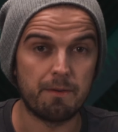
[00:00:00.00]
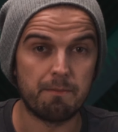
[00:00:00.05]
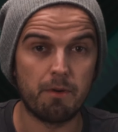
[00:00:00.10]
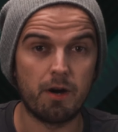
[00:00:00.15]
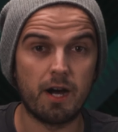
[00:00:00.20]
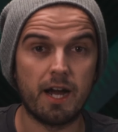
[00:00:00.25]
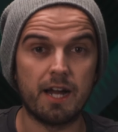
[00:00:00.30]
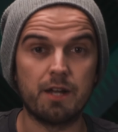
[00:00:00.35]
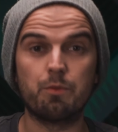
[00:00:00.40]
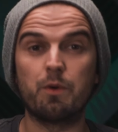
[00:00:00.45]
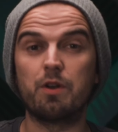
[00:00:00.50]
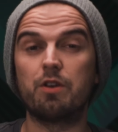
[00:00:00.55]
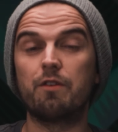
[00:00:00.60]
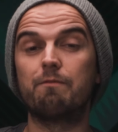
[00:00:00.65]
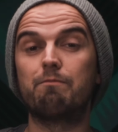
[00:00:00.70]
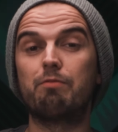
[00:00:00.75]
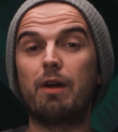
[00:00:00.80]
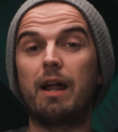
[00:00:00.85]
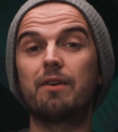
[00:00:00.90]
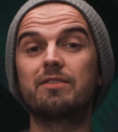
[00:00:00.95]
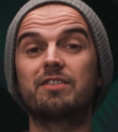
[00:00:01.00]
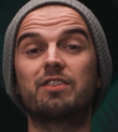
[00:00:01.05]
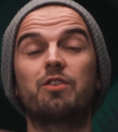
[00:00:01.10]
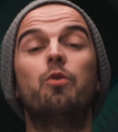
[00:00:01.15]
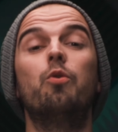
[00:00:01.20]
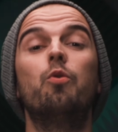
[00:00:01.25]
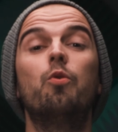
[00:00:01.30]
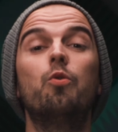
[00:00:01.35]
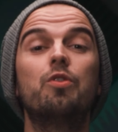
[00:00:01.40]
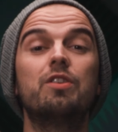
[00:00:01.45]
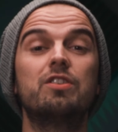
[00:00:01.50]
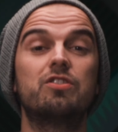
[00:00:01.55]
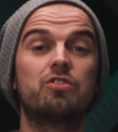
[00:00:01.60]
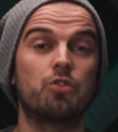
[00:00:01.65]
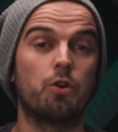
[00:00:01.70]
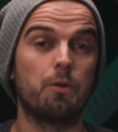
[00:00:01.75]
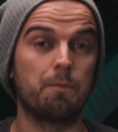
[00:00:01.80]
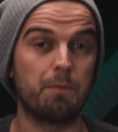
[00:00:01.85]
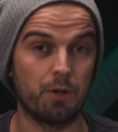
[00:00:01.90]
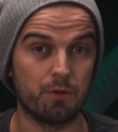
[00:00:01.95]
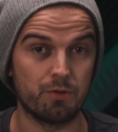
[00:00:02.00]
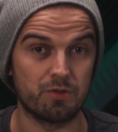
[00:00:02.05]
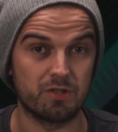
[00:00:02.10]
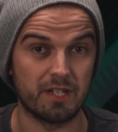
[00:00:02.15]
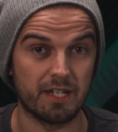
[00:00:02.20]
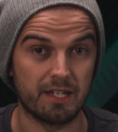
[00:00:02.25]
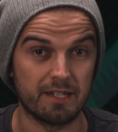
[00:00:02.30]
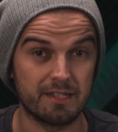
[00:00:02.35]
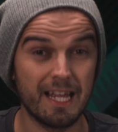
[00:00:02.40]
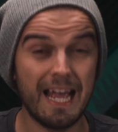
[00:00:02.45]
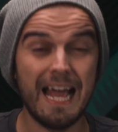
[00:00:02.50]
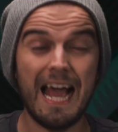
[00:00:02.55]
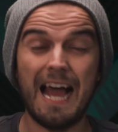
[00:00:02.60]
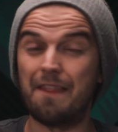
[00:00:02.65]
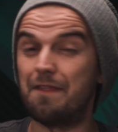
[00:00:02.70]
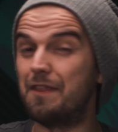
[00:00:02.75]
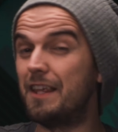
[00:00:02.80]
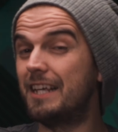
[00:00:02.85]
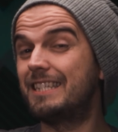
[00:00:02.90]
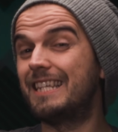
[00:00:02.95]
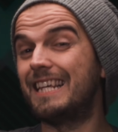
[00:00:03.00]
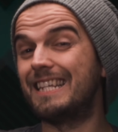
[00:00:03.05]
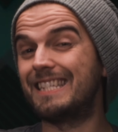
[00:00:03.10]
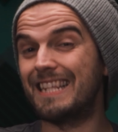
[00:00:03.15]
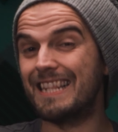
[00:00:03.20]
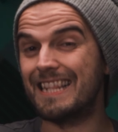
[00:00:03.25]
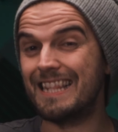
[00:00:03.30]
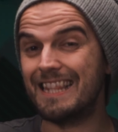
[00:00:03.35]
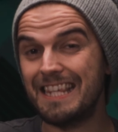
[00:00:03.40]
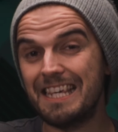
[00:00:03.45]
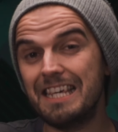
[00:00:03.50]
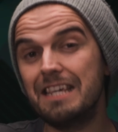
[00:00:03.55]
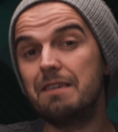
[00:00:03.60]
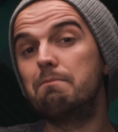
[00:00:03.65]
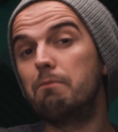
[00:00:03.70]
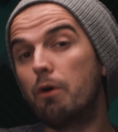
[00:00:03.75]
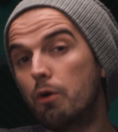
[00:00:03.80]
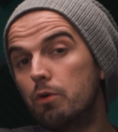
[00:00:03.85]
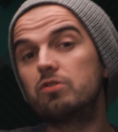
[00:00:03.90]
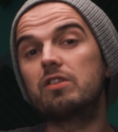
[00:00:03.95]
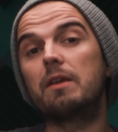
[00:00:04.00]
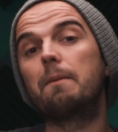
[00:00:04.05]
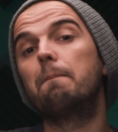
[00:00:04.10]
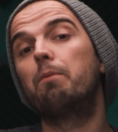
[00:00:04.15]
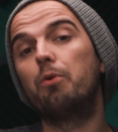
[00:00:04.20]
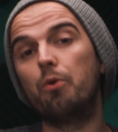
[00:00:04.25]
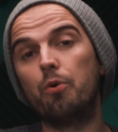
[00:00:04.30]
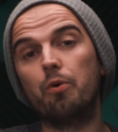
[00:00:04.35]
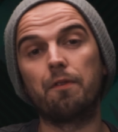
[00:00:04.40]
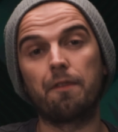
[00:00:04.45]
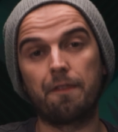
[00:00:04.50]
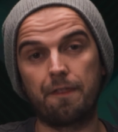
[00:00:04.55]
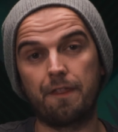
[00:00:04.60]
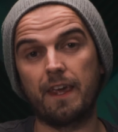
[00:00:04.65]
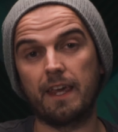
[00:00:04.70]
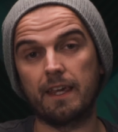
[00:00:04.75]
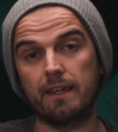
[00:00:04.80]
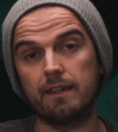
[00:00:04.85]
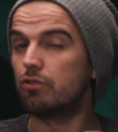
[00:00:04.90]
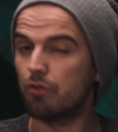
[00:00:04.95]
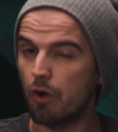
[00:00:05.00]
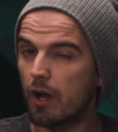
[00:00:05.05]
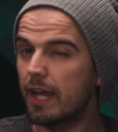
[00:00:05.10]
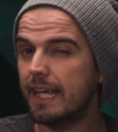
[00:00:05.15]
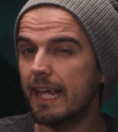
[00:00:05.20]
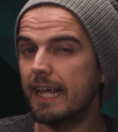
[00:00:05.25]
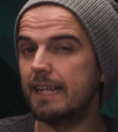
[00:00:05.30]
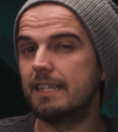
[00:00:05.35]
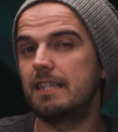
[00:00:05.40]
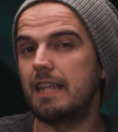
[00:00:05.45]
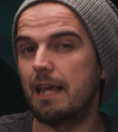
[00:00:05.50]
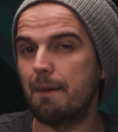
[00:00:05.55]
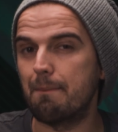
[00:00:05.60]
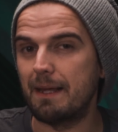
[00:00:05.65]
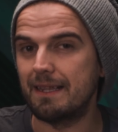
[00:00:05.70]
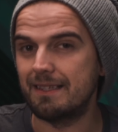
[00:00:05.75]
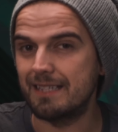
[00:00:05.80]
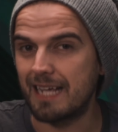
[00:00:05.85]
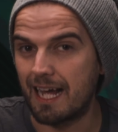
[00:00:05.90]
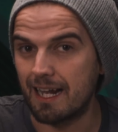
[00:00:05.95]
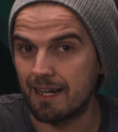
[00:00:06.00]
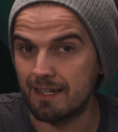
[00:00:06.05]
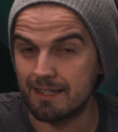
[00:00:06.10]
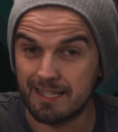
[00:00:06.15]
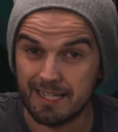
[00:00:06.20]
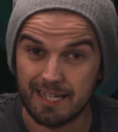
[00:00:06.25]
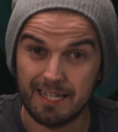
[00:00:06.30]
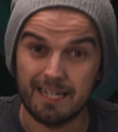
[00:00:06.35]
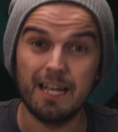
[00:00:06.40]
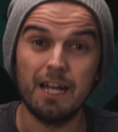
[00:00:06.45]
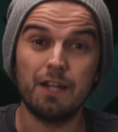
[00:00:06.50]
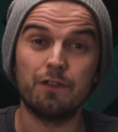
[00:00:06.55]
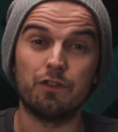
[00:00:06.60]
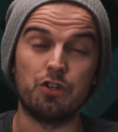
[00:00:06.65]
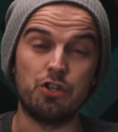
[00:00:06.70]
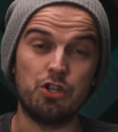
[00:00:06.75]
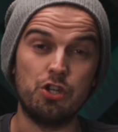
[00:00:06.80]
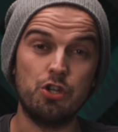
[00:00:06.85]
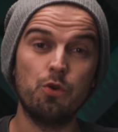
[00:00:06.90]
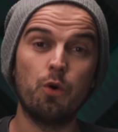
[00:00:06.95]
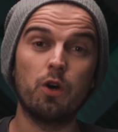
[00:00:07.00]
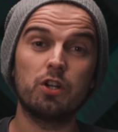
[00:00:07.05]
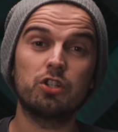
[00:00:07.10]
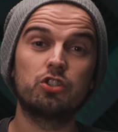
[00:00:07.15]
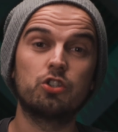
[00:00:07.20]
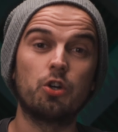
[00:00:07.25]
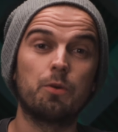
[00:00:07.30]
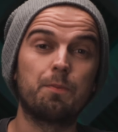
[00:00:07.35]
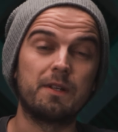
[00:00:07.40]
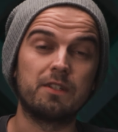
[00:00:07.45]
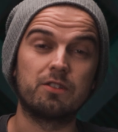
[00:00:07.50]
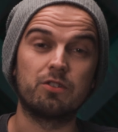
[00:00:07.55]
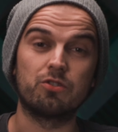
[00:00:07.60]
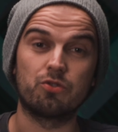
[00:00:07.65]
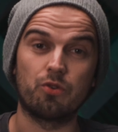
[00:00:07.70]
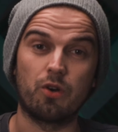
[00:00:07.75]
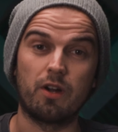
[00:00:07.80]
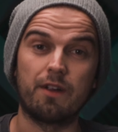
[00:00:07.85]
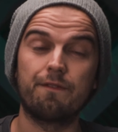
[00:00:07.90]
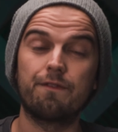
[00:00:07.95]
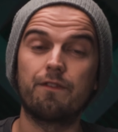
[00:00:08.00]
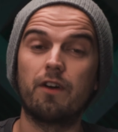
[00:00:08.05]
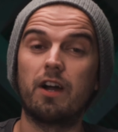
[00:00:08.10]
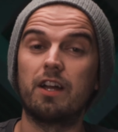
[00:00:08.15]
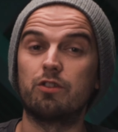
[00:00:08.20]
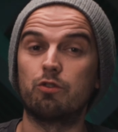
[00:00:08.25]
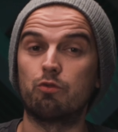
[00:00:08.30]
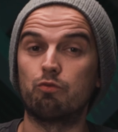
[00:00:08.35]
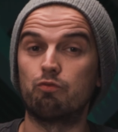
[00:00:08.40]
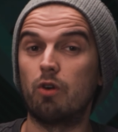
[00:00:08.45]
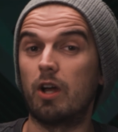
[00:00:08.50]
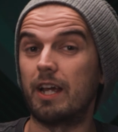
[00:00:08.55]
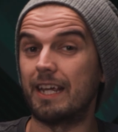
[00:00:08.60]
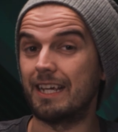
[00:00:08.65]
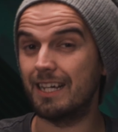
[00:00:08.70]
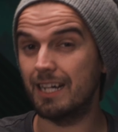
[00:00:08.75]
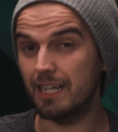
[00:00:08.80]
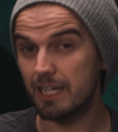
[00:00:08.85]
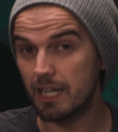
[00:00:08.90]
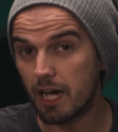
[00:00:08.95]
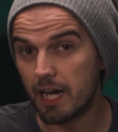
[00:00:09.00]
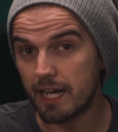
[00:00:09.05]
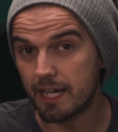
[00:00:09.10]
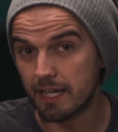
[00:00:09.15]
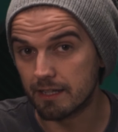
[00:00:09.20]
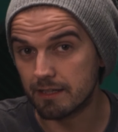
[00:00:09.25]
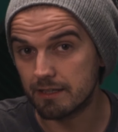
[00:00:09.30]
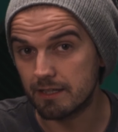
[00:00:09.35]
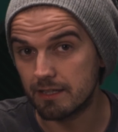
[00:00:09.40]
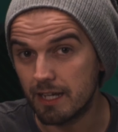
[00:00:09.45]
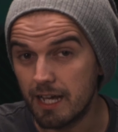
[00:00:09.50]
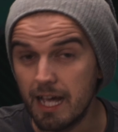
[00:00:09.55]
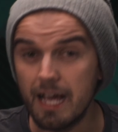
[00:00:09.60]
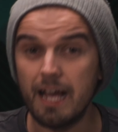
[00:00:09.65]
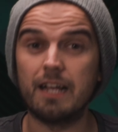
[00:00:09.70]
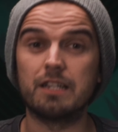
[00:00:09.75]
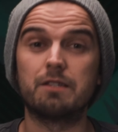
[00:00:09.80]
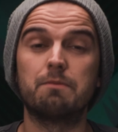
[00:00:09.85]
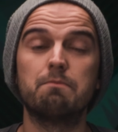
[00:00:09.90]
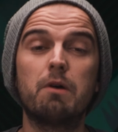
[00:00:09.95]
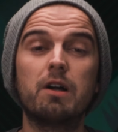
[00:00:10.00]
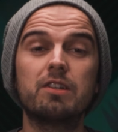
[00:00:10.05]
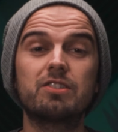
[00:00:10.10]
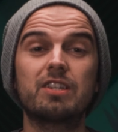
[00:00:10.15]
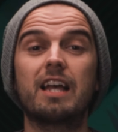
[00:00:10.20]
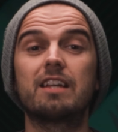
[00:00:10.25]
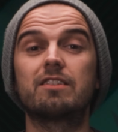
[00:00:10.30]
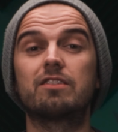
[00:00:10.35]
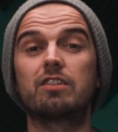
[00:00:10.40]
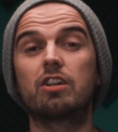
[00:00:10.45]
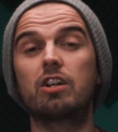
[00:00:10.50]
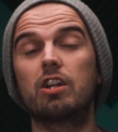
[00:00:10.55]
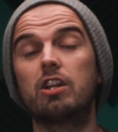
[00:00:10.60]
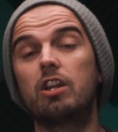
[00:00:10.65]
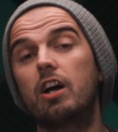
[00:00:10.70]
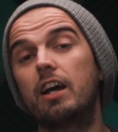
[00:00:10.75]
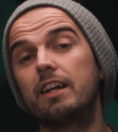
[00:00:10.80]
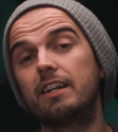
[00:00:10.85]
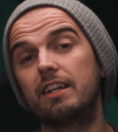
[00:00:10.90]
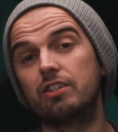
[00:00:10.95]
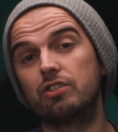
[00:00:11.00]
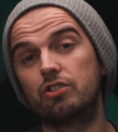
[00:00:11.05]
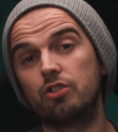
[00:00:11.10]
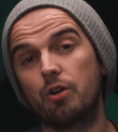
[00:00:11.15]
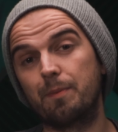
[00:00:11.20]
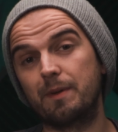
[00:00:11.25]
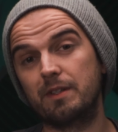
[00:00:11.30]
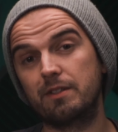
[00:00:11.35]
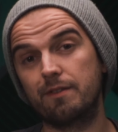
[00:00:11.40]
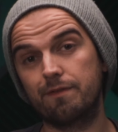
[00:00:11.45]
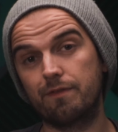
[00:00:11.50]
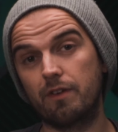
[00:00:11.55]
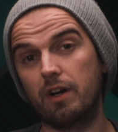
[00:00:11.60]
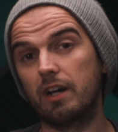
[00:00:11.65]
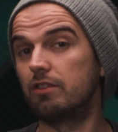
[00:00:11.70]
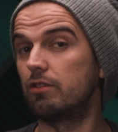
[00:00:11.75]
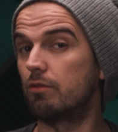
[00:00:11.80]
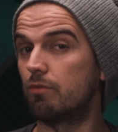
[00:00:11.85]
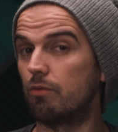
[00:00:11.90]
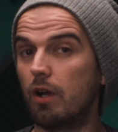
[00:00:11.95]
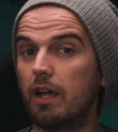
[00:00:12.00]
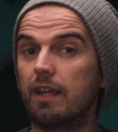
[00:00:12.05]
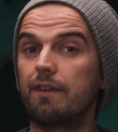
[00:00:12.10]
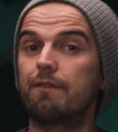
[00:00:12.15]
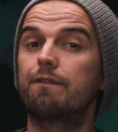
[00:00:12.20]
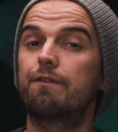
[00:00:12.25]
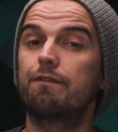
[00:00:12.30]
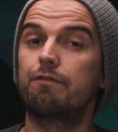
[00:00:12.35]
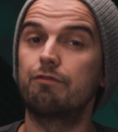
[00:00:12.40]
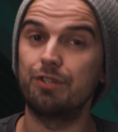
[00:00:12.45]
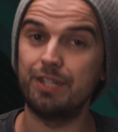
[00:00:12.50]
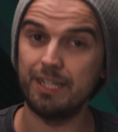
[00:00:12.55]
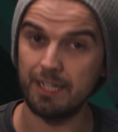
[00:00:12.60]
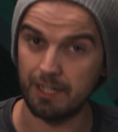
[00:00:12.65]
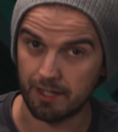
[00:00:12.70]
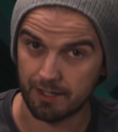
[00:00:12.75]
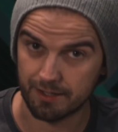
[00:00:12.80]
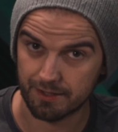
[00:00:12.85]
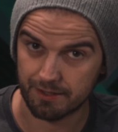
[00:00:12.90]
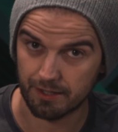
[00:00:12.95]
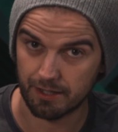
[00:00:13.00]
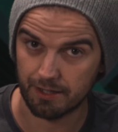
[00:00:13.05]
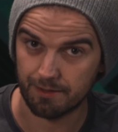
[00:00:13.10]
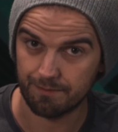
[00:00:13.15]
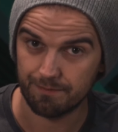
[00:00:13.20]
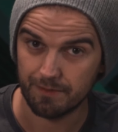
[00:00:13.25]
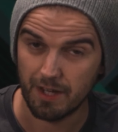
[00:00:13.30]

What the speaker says: in mind when you're browsing all these job postings, and this is the most important thing, try and get into that mentality that you are shopping to try and find the right client as much as the client is shopping to find the right freelancer.